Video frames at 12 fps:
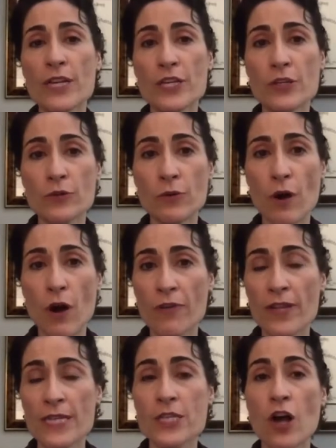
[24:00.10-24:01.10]
to
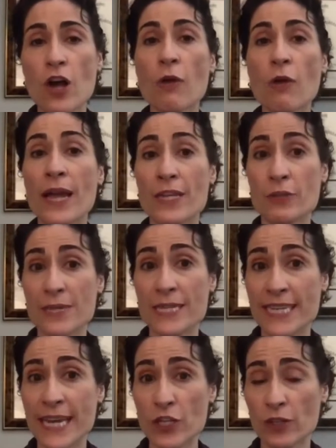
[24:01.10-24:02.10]
offer this talk, we had to
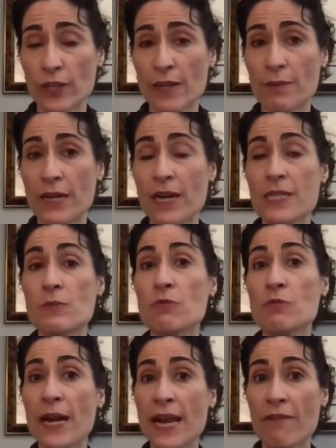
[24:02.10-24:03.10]
reschedule it because it
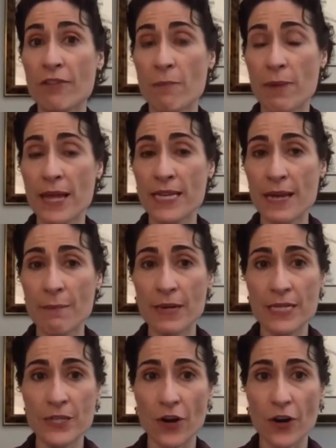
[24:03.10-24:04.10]
was right after the pandemic
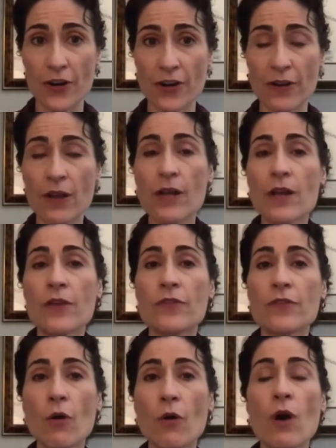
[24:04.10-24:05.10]
started.
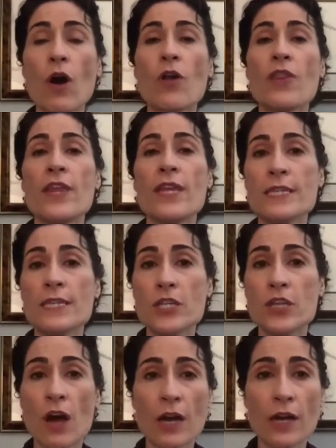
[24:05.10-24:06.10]
So this is a
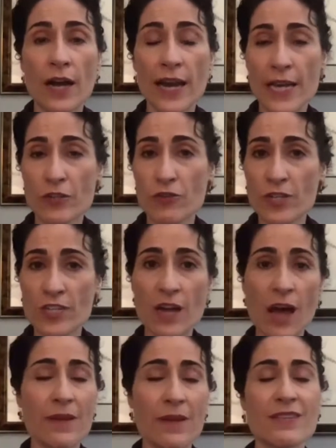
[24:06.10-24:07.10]
talk on estrogen
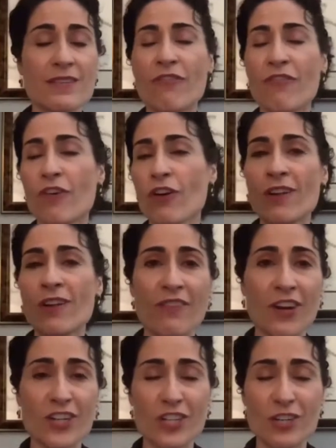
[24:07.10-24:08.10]
dominance, full of
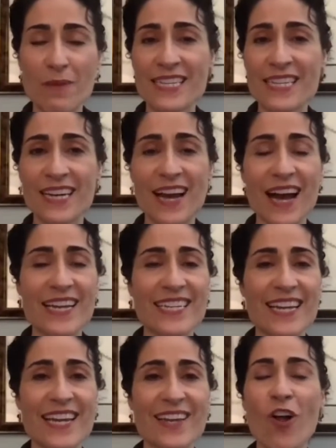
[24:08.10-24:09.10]
functional medicine
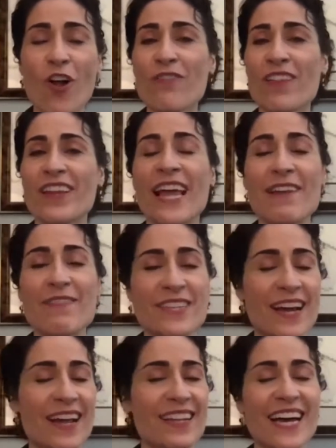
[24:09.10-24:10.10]
content, all of the
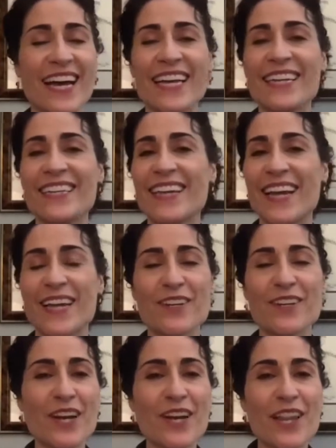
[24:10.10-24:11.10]
lifestyle, diet,
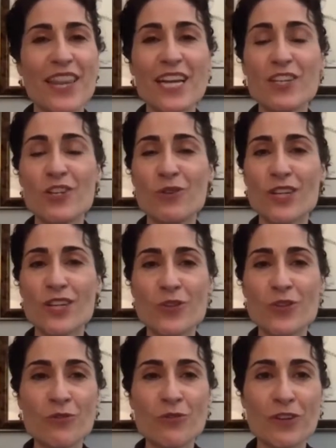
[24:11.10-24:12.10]
and things you can
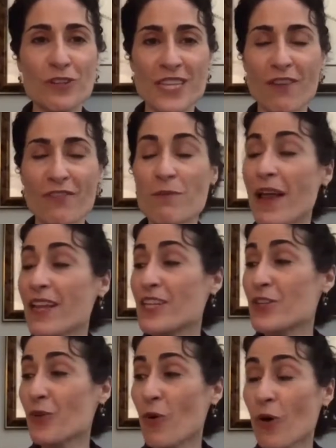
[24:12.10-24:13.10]
do for yourself to
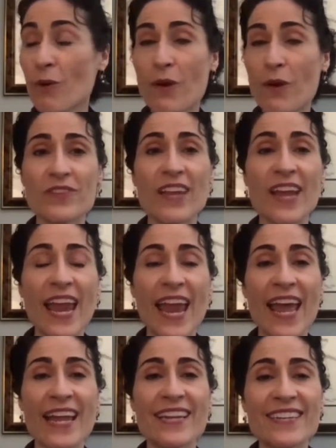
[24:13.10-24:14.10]
balance your hormones.
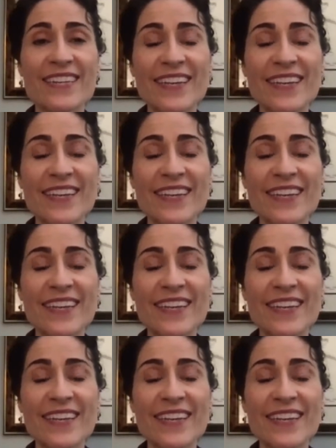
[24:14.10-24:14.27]
And